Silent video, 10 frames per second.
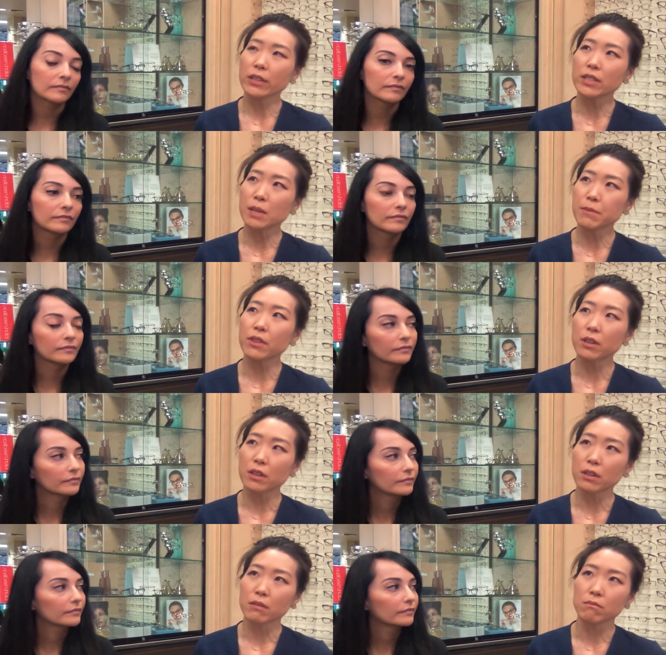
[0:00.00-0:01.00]
Speaker 1: are some of the
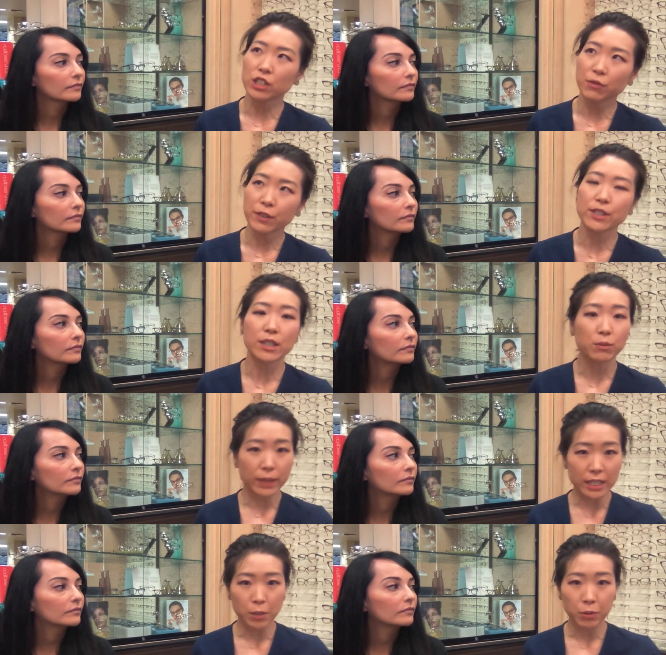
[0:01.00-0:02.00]
The difference in
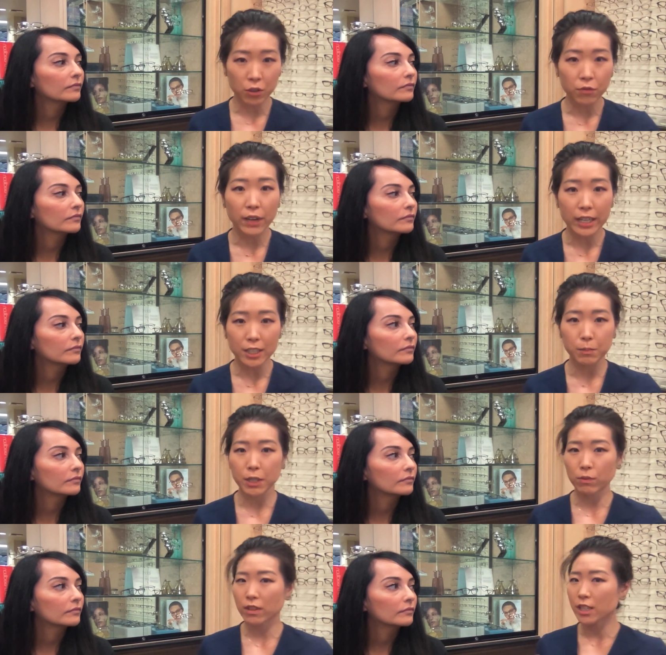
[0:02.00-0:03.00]
risk profiles
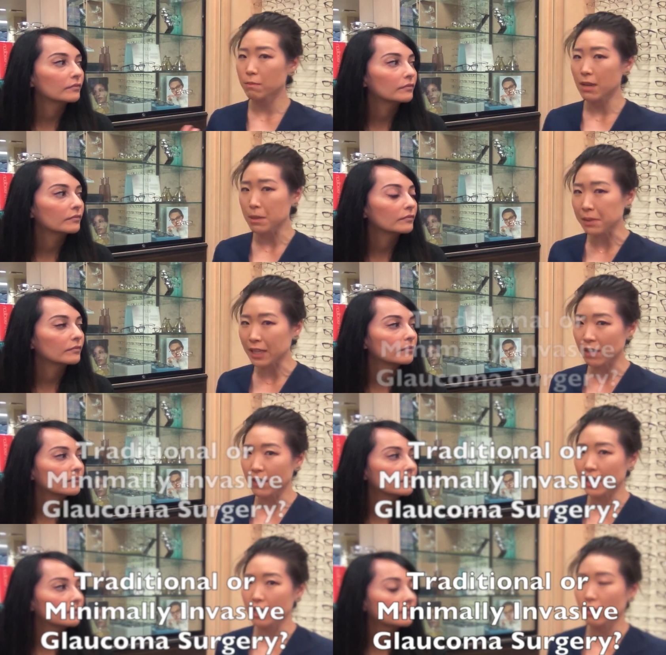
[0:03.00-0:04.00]
between these minimally
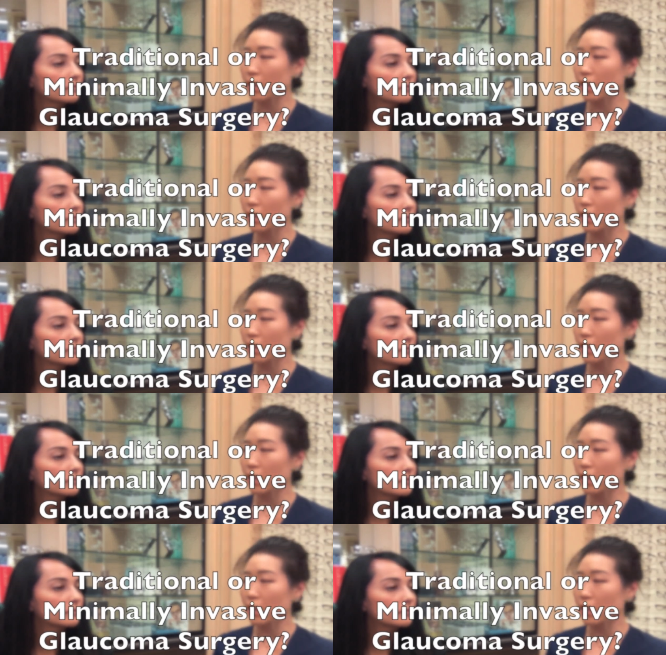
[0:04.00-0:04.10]
invasive